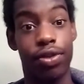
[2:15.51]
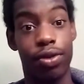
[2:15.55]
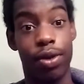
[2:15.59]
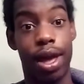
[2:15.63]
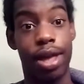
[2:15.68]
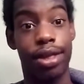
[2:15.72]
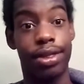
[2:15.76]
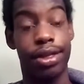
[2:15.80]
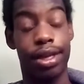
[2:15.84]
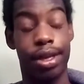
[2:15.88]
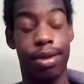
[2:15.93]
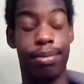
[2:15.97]
so
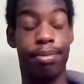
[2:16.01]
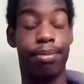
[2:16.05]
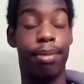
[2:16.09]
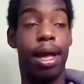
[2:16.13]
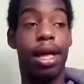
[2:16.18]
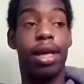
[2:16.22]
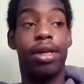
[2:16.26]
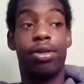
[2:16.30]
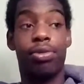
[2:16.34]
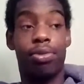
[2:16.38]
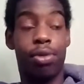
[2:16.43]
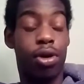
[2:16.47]
I said
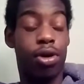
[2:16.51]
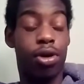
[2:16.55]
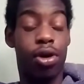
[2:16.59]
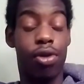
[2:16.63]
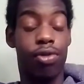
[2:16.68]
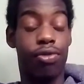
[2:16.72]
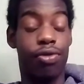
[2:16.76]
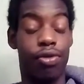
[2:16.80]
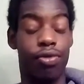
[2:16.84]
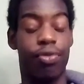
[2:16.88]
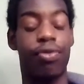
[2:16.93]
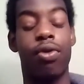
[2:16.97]
might as well
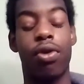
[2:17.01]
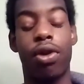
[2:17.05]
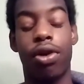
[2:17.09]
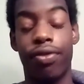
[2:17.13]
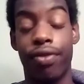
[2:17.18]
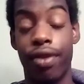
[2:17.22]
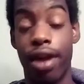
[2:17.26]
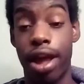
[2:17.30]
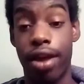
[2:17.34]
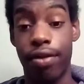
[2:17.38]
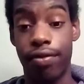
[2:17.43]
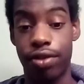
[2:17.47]
go for four or
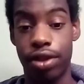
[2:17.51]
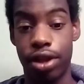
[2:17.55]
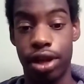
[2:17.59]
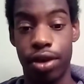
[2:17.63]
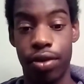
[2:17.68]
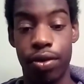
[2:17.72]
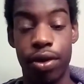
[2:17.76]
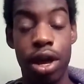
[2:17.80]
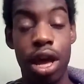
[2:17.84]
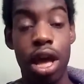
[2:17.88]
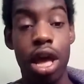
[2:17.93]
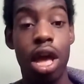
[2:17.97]
five
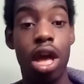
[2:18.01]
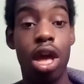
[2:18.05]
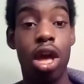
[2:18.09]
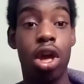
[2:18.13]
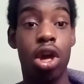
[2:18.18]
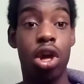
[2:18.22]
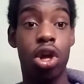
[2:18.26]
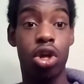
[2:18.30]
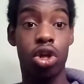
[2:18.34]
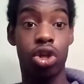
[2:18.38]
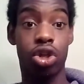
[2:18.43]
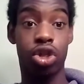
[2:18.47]
too.
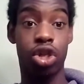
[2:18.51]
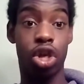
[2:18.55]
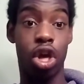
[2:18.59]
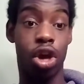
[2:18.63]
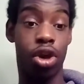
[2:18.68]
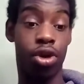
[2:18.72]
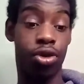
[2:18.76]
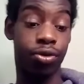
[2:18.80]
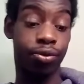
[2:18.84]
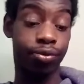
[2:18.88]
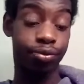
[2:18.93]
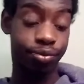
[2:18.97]

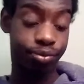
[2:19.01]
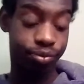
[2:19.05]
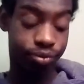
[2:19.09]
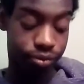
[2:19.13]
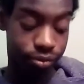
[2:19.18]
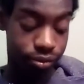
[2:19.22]
So